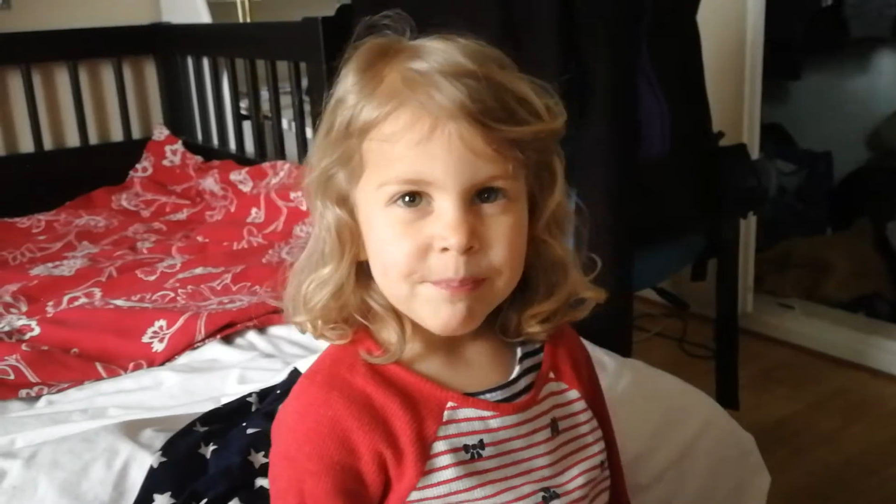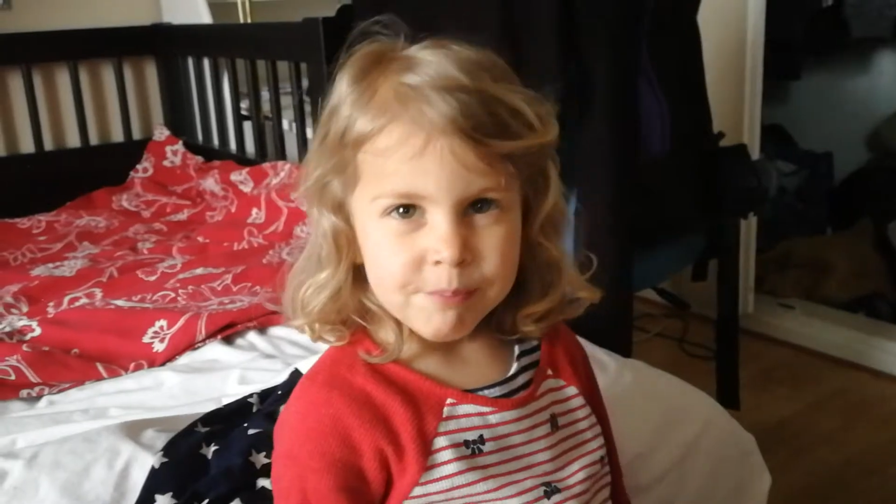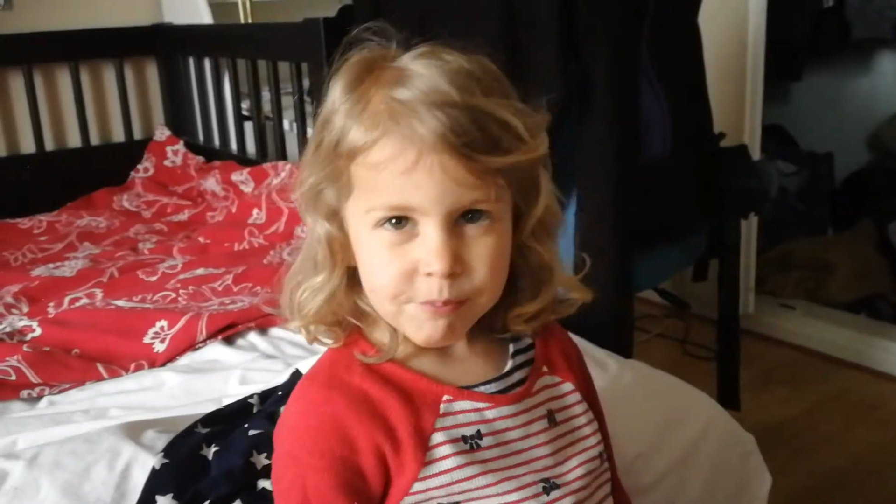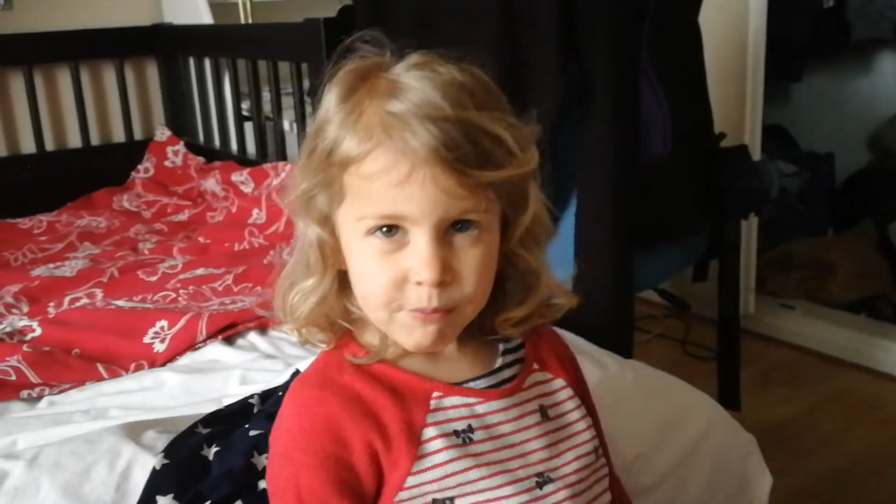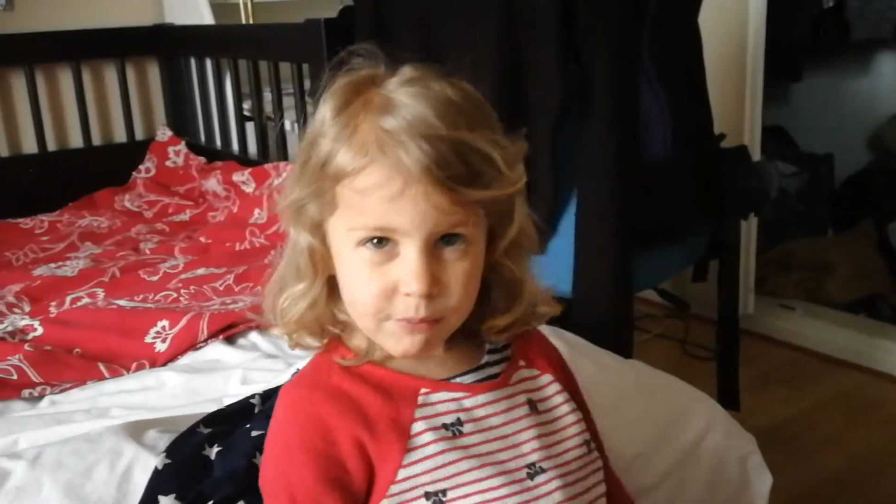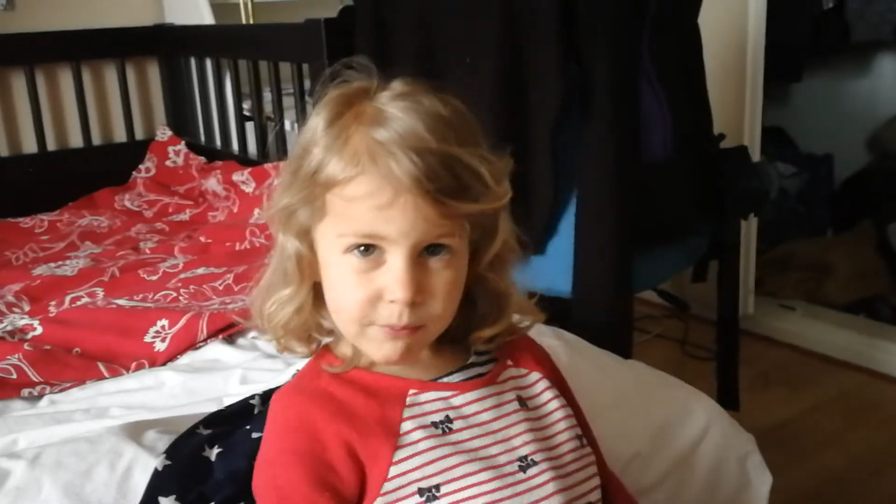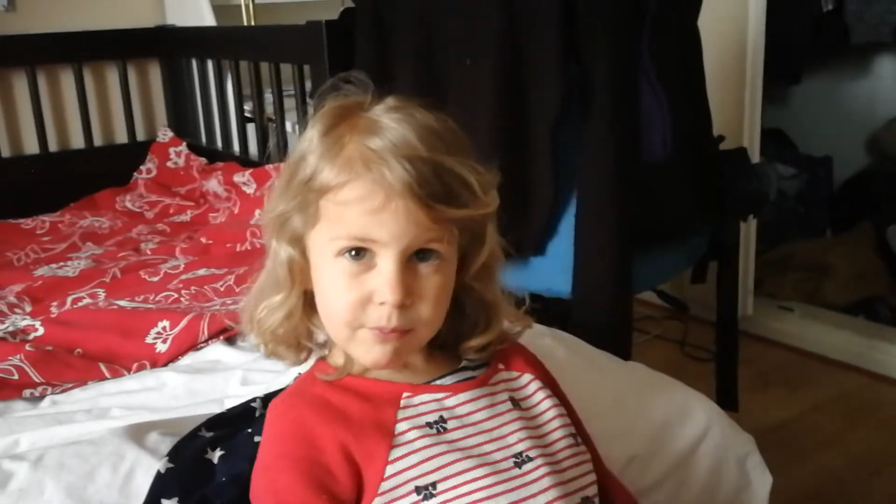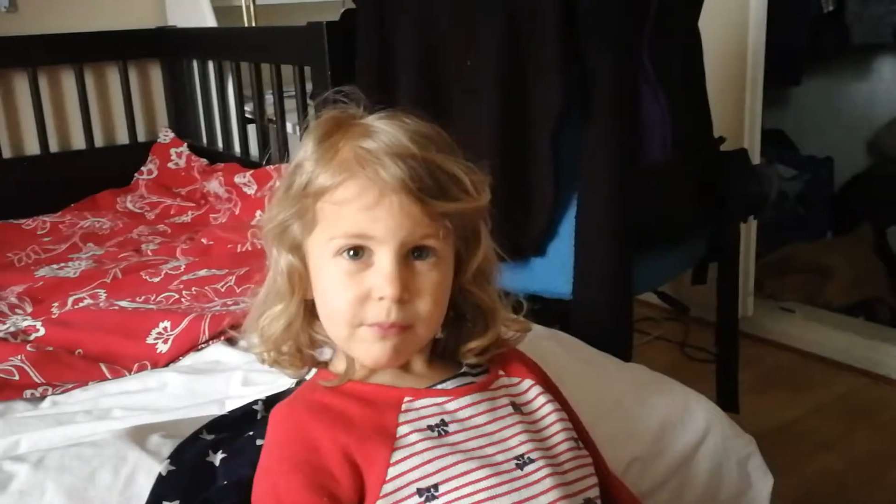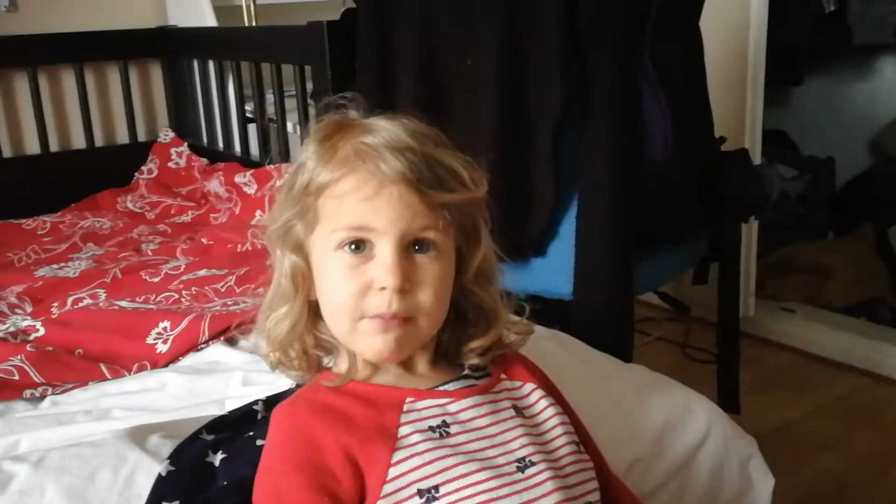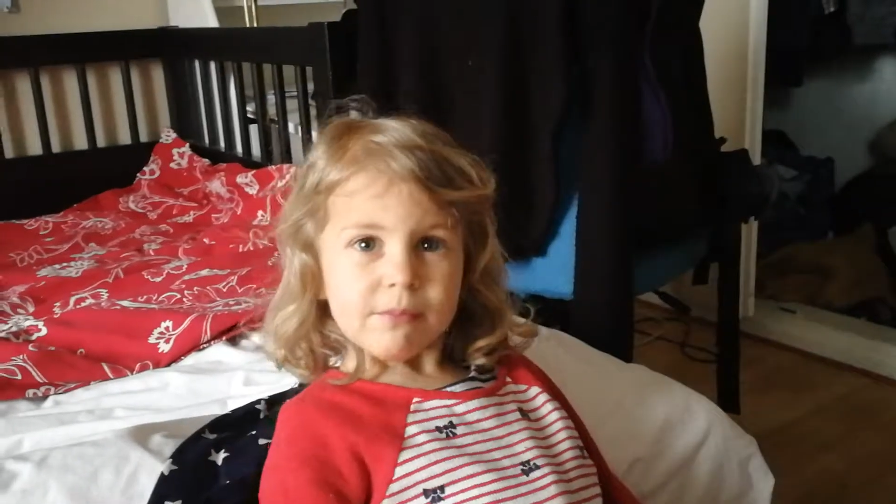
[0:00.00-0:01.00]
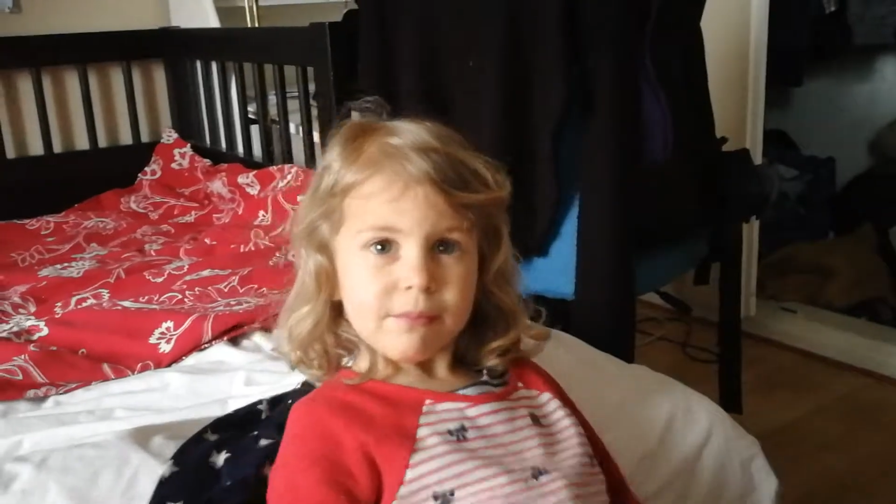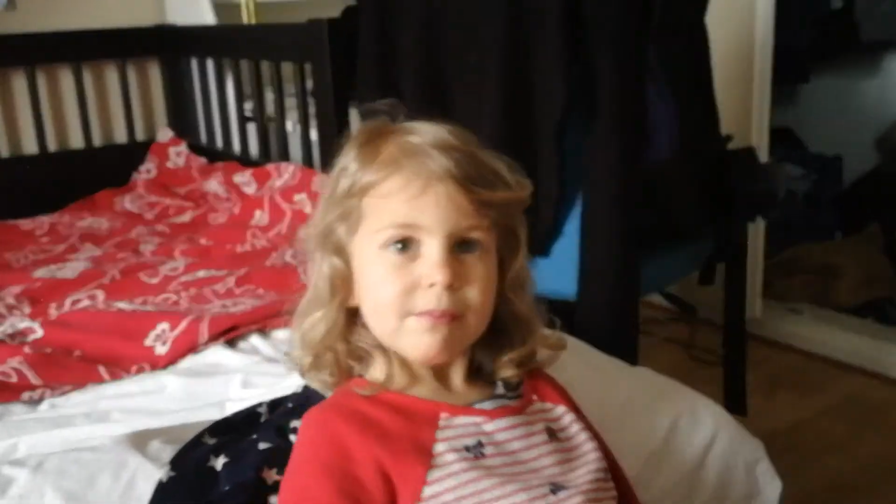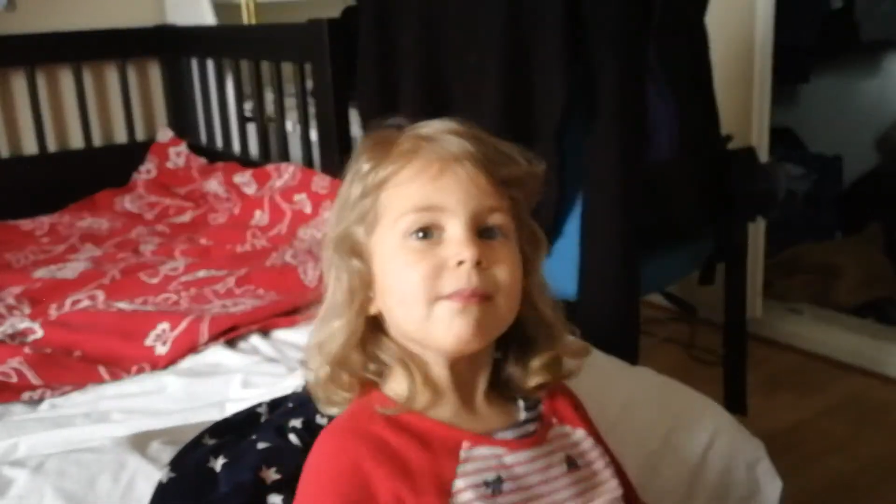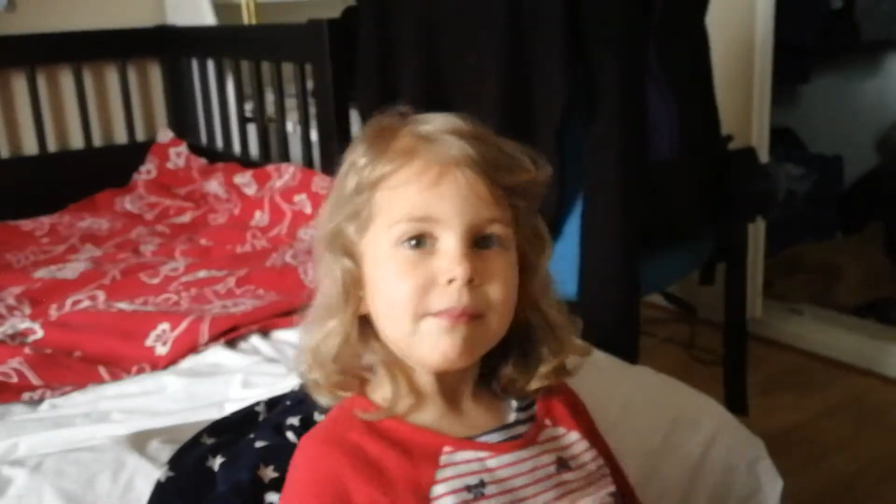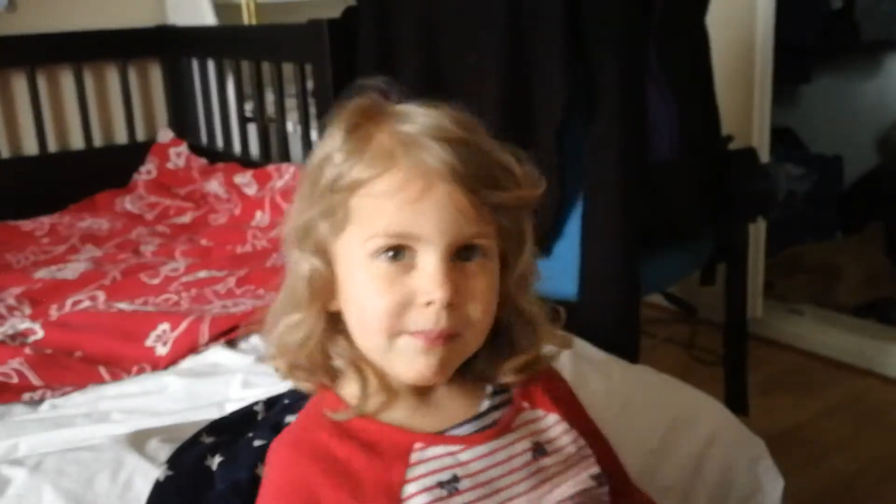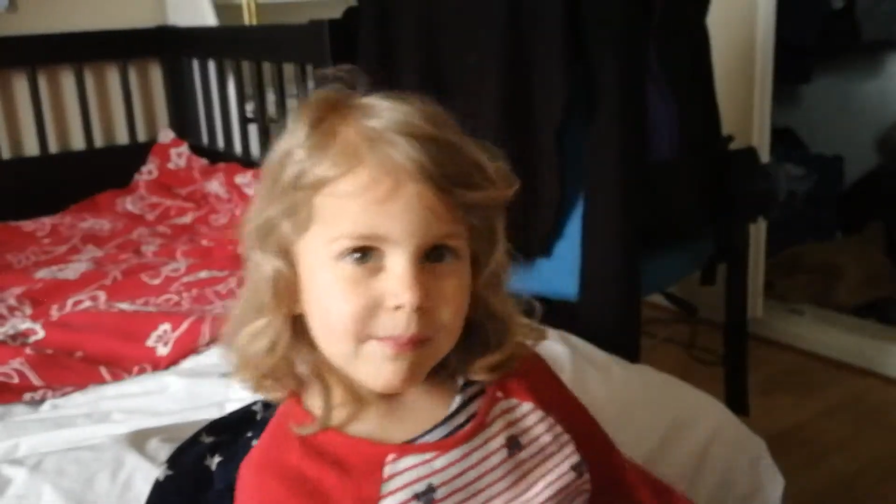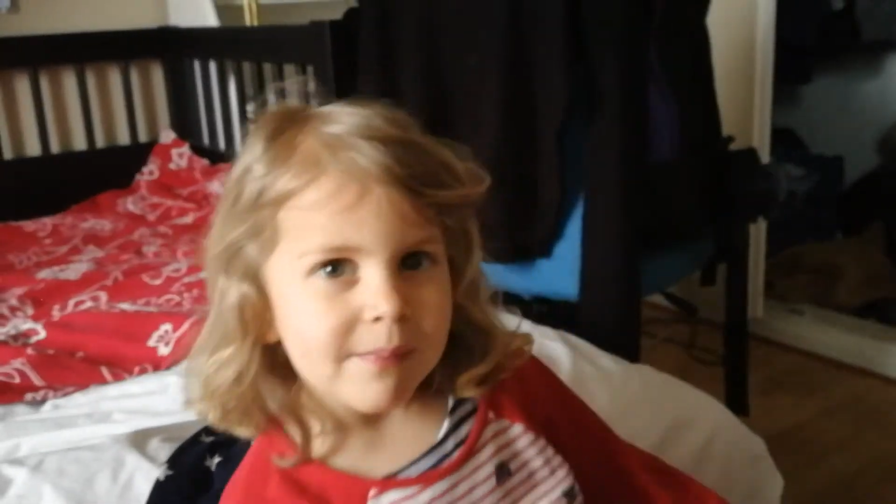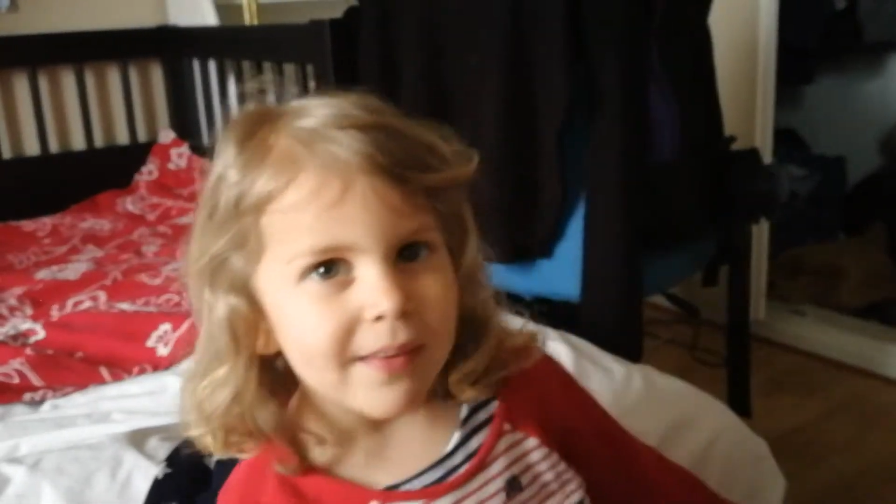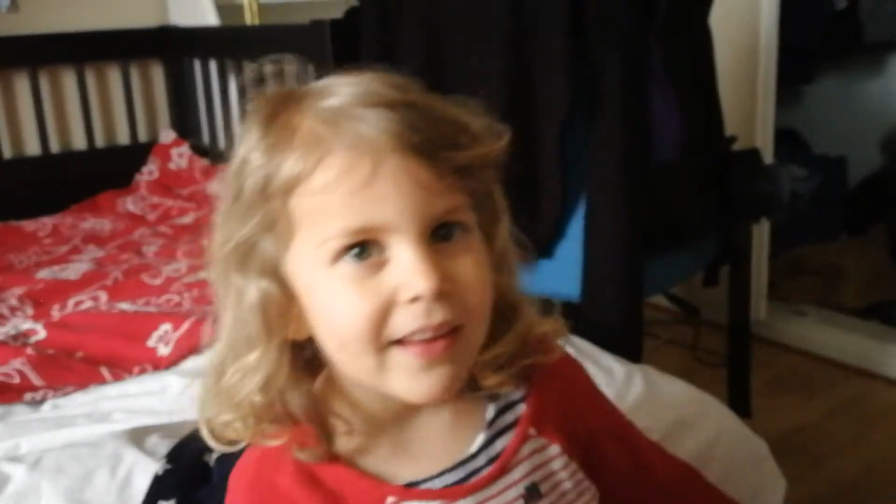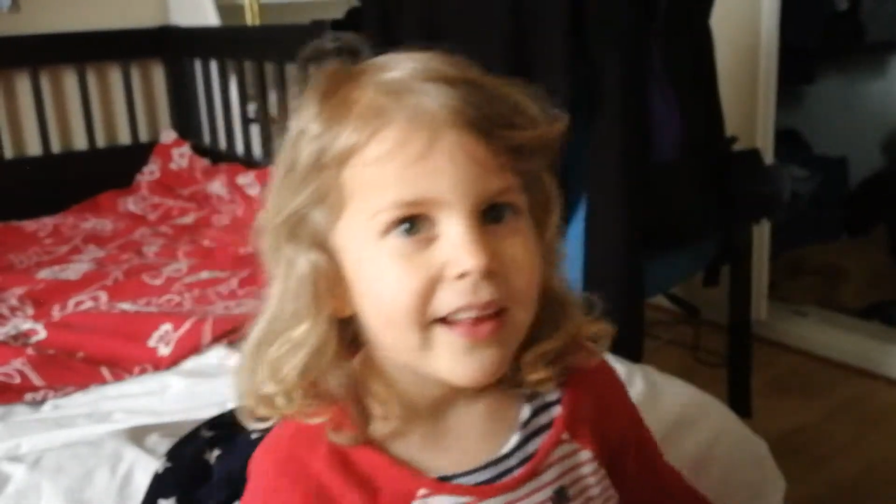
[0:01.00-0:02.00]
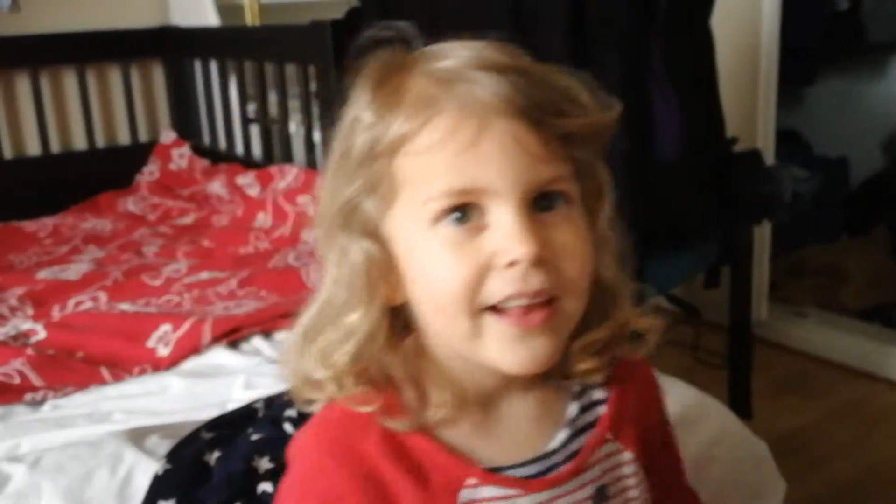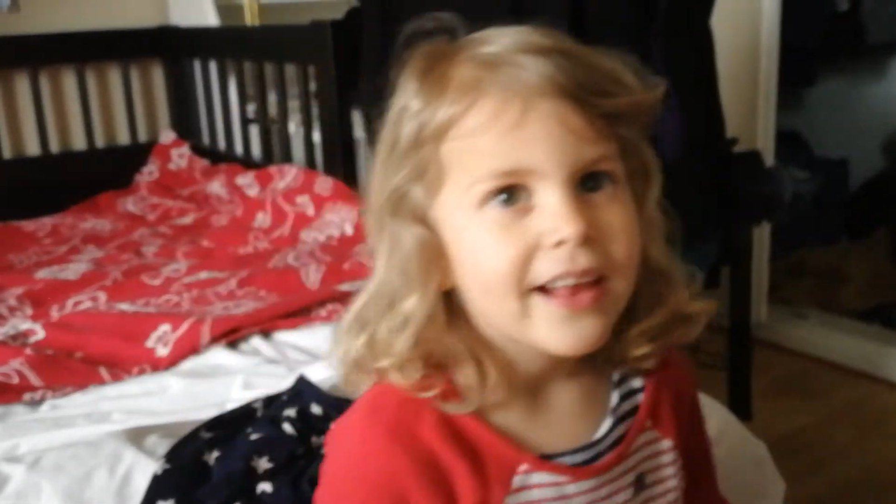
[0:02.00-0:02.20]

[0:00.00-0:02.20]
Oh, in Swedish? You